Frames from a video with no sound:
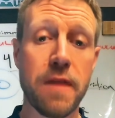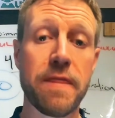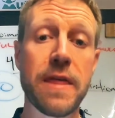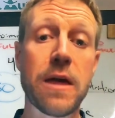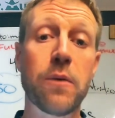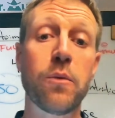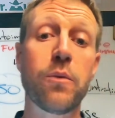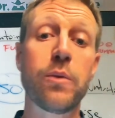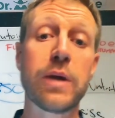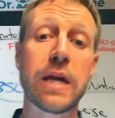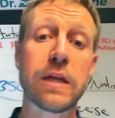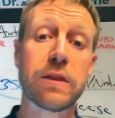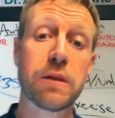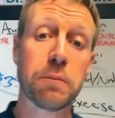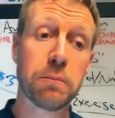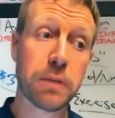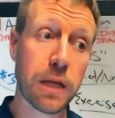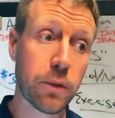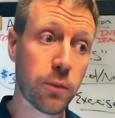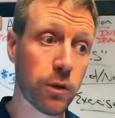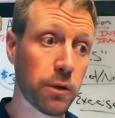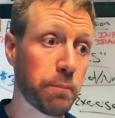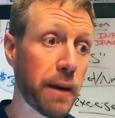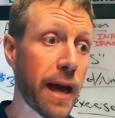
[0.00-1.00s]
Then when we get the
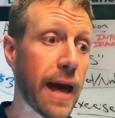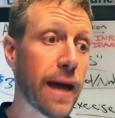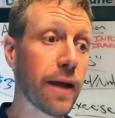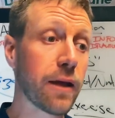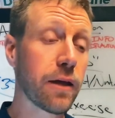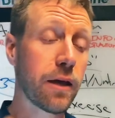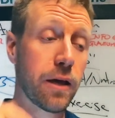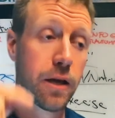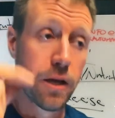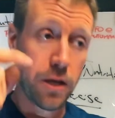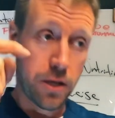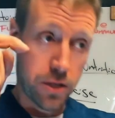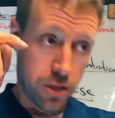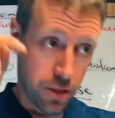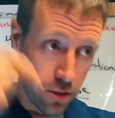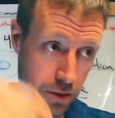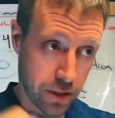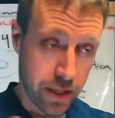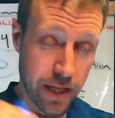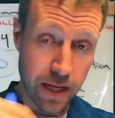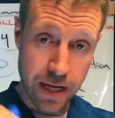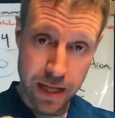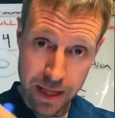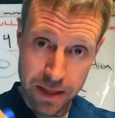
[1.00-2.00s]
blood work back,
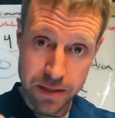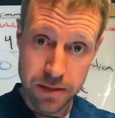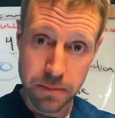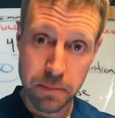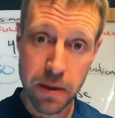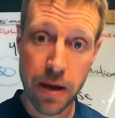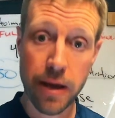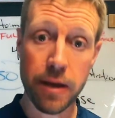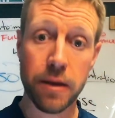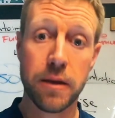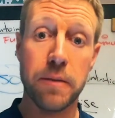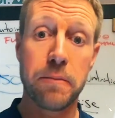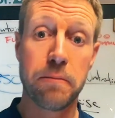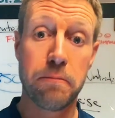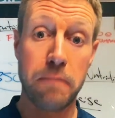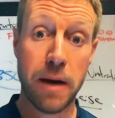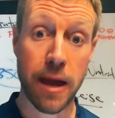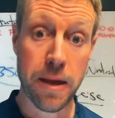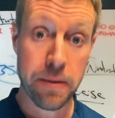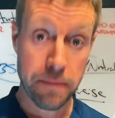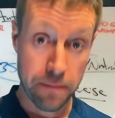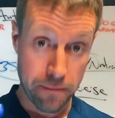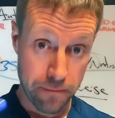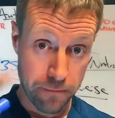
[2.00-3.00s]
you're getting into my
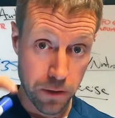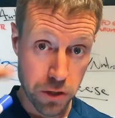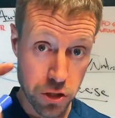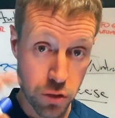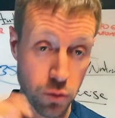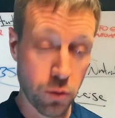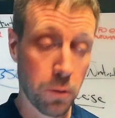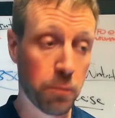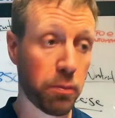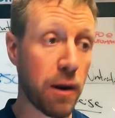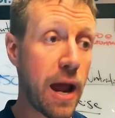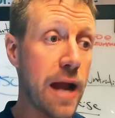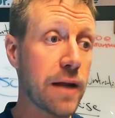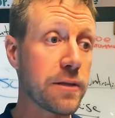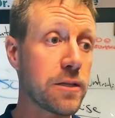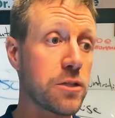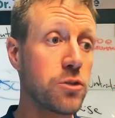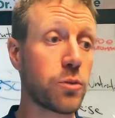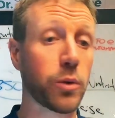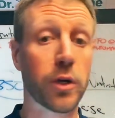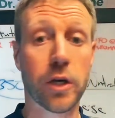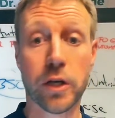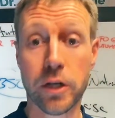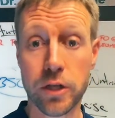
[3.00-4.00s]
virtual
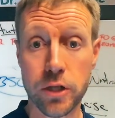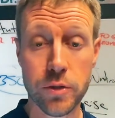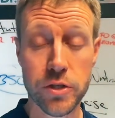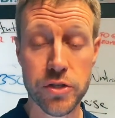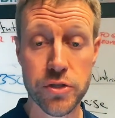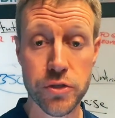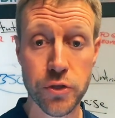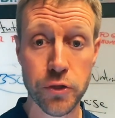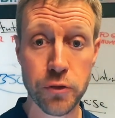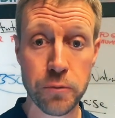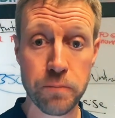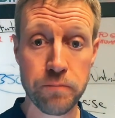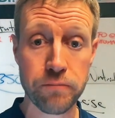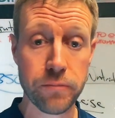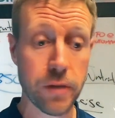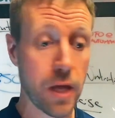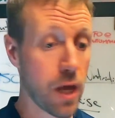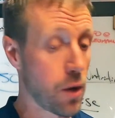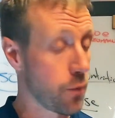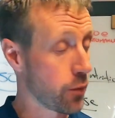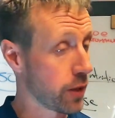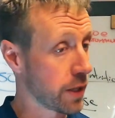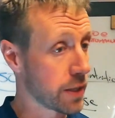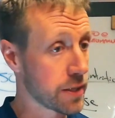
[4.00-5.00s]
practice. We're going to do a Zoom,
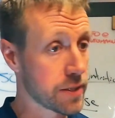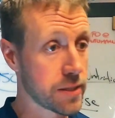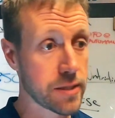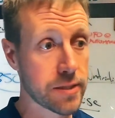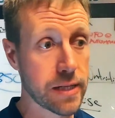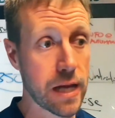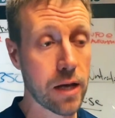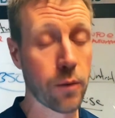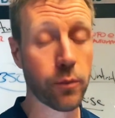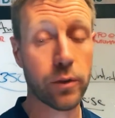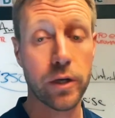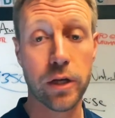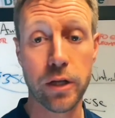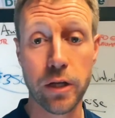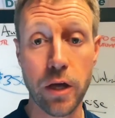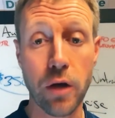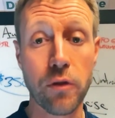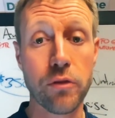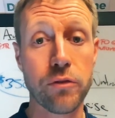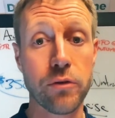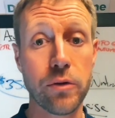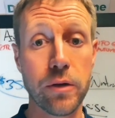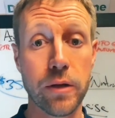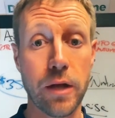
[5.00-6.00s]
and we're going to sit down. We're going to
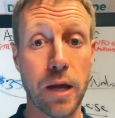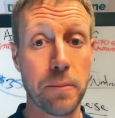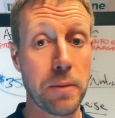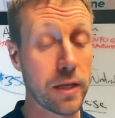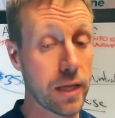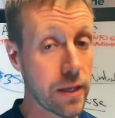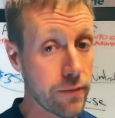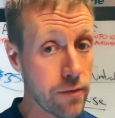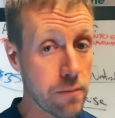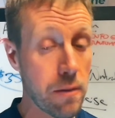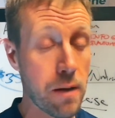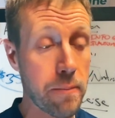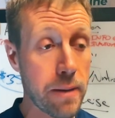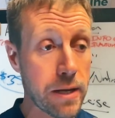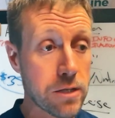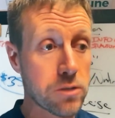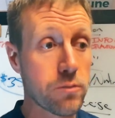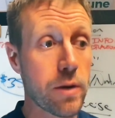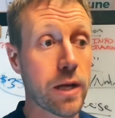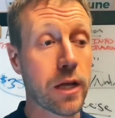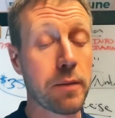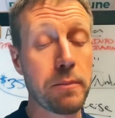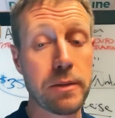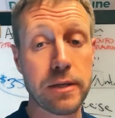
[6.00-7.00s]
go through it. I'm going to give you my
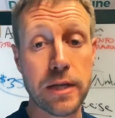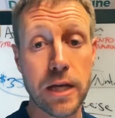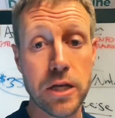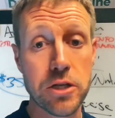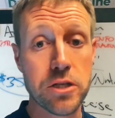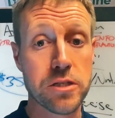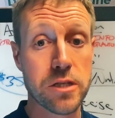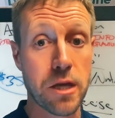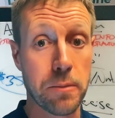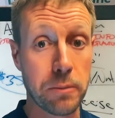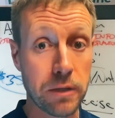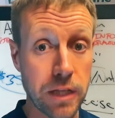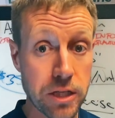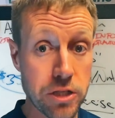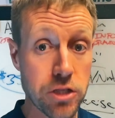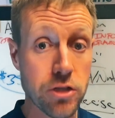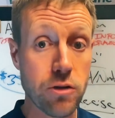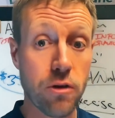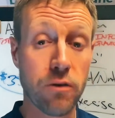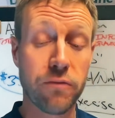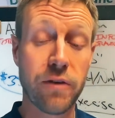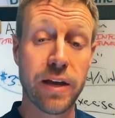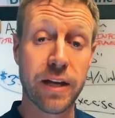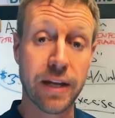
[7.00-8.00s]
best recommendations. I'm going to let
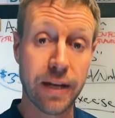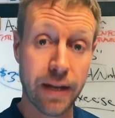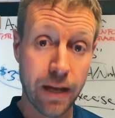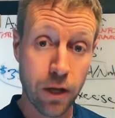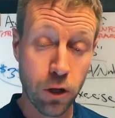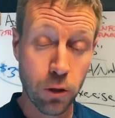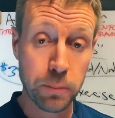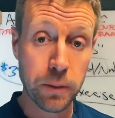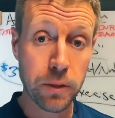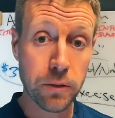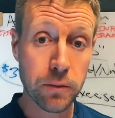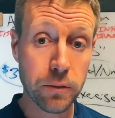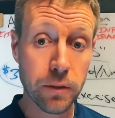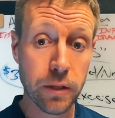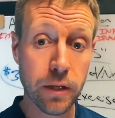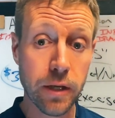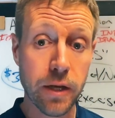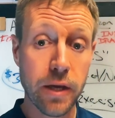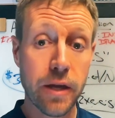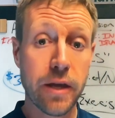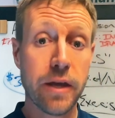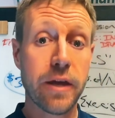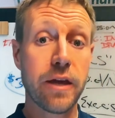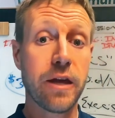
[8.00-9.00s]
you know if I can help you.
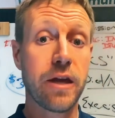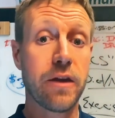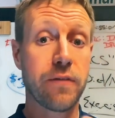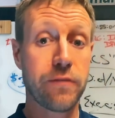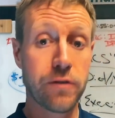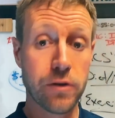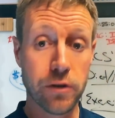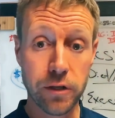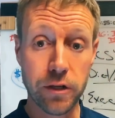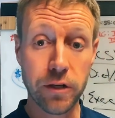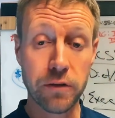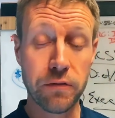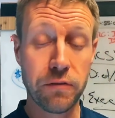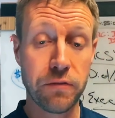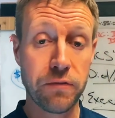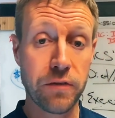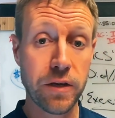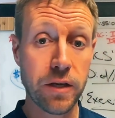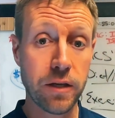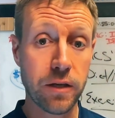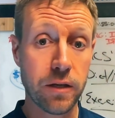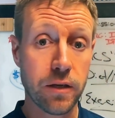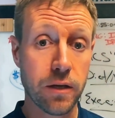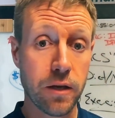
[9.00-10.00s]
If you're a good
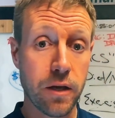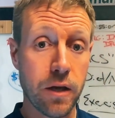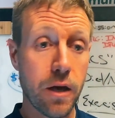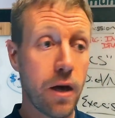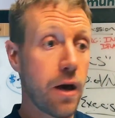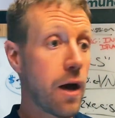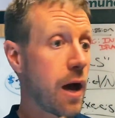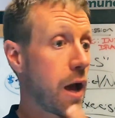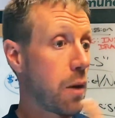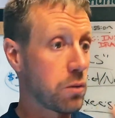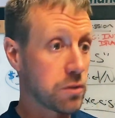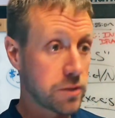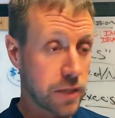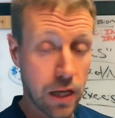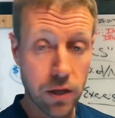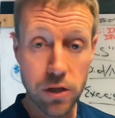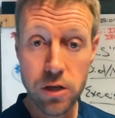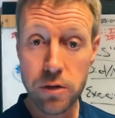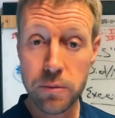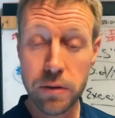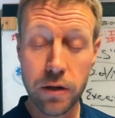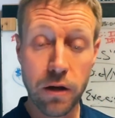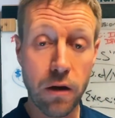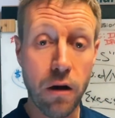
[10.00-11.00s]
fit, I will
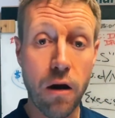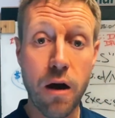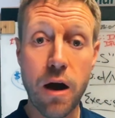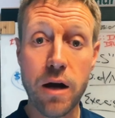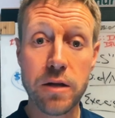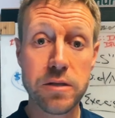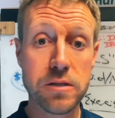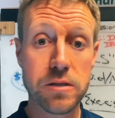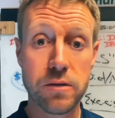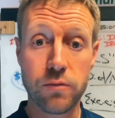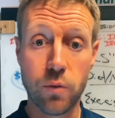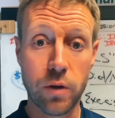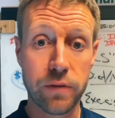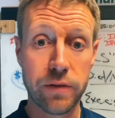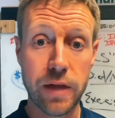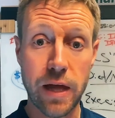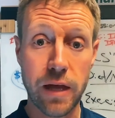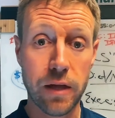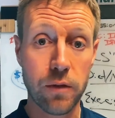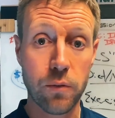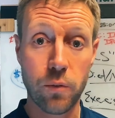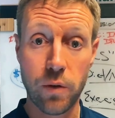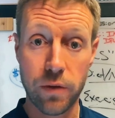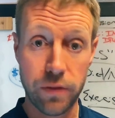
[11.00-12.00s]
tell you the costs of what
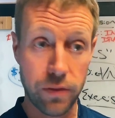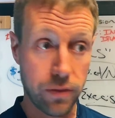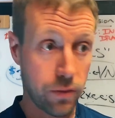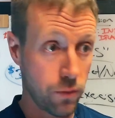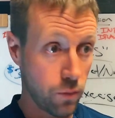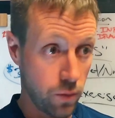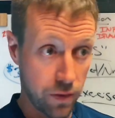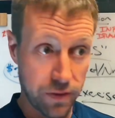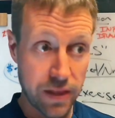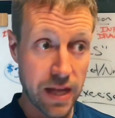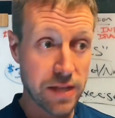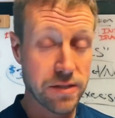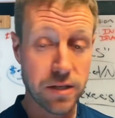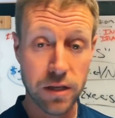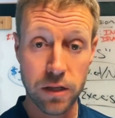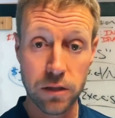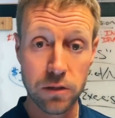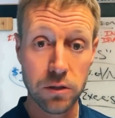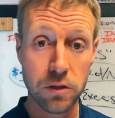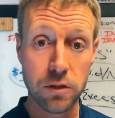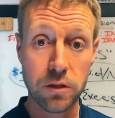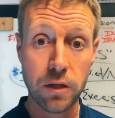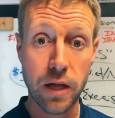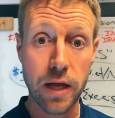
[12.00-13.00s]
that's
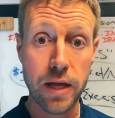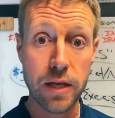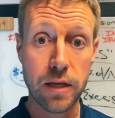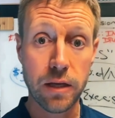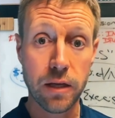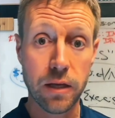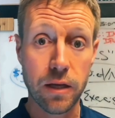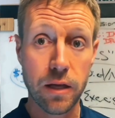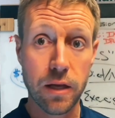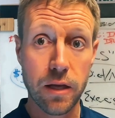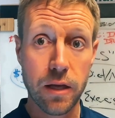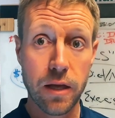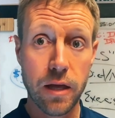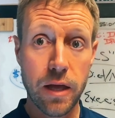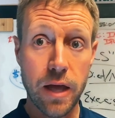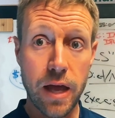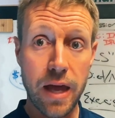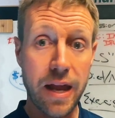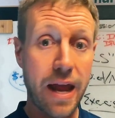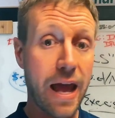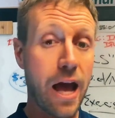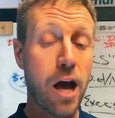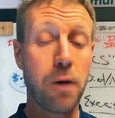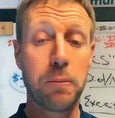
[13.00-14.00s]
going to look like
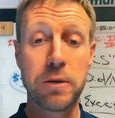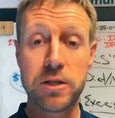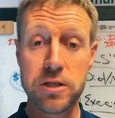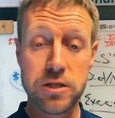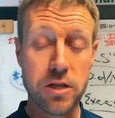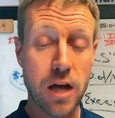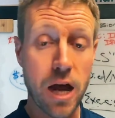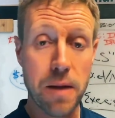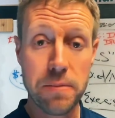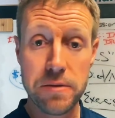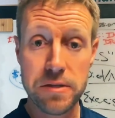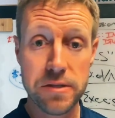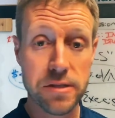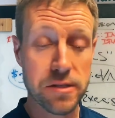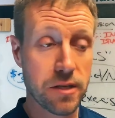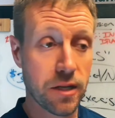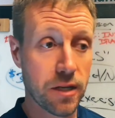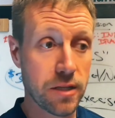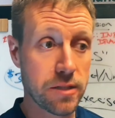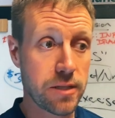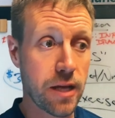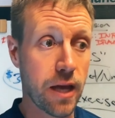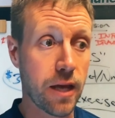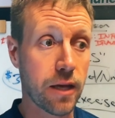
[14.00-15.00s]
and how much time this is
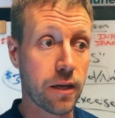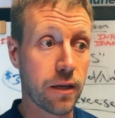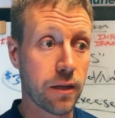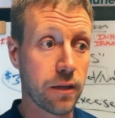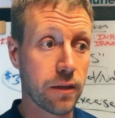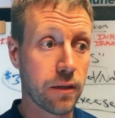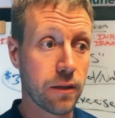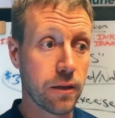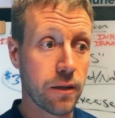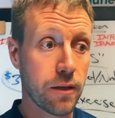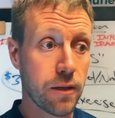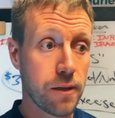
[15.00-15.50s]
going to take.